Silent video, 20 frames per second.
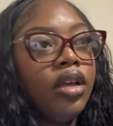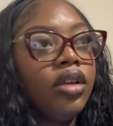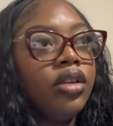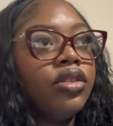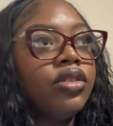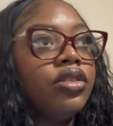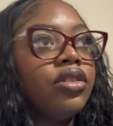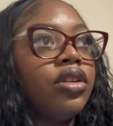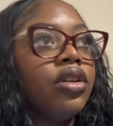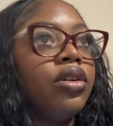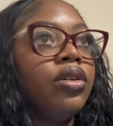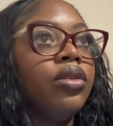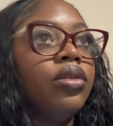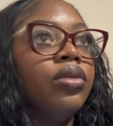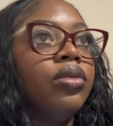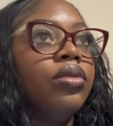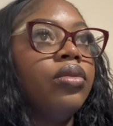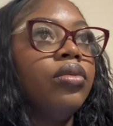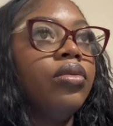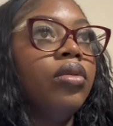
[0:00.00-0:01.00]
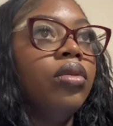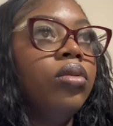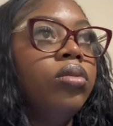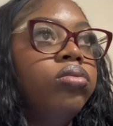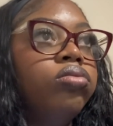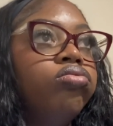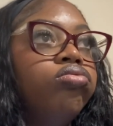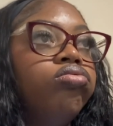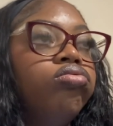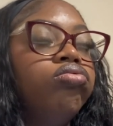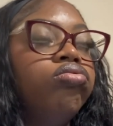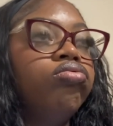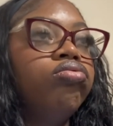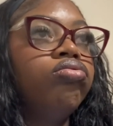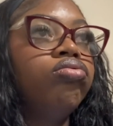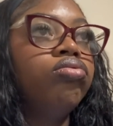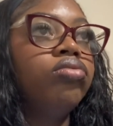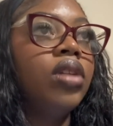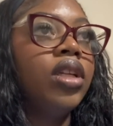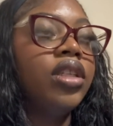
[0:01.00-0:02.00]
So
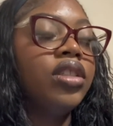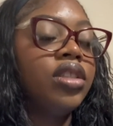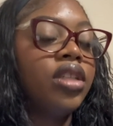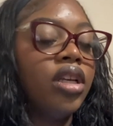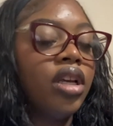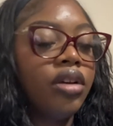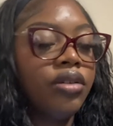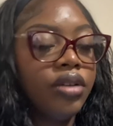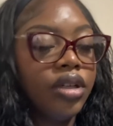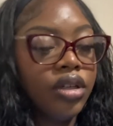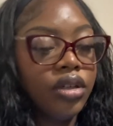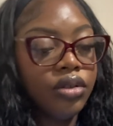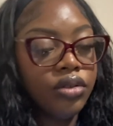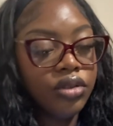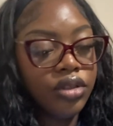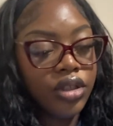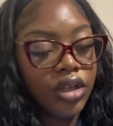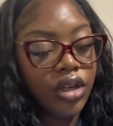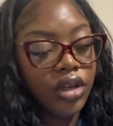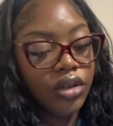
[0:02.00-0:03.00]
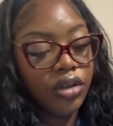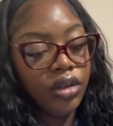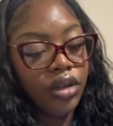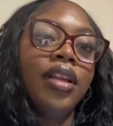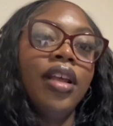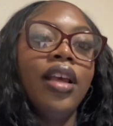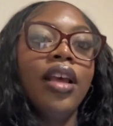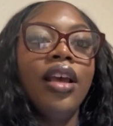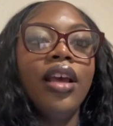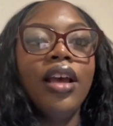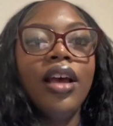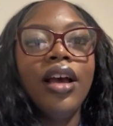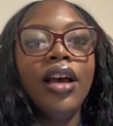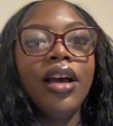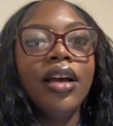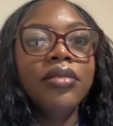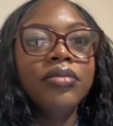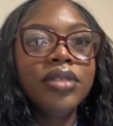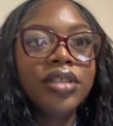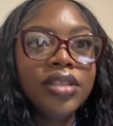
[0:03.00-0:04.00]
let's see how it goes, y'all.
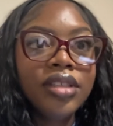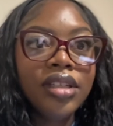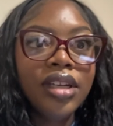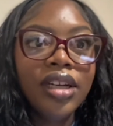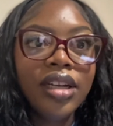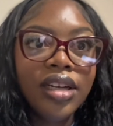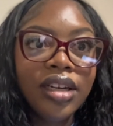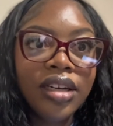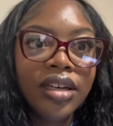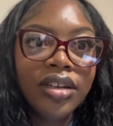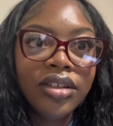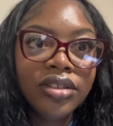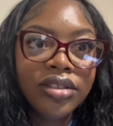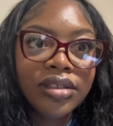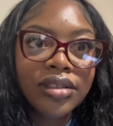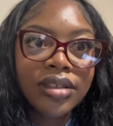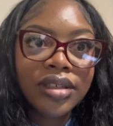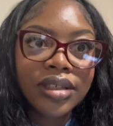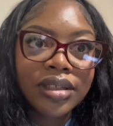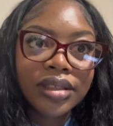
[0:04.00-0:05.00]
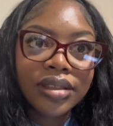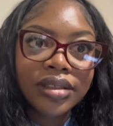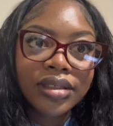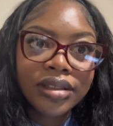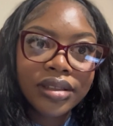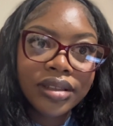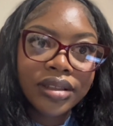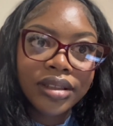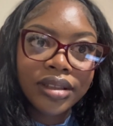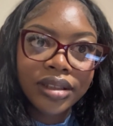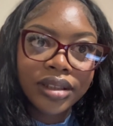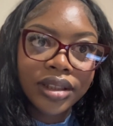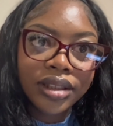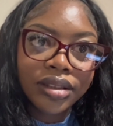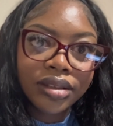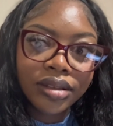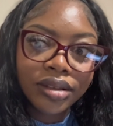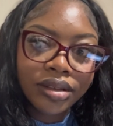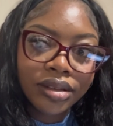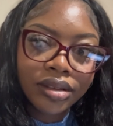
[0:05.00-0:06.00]
I'm just leaning onto God,
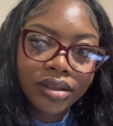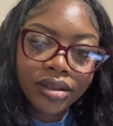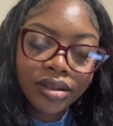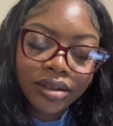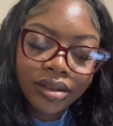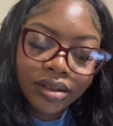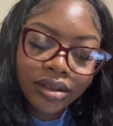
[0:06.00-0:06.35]
y'all.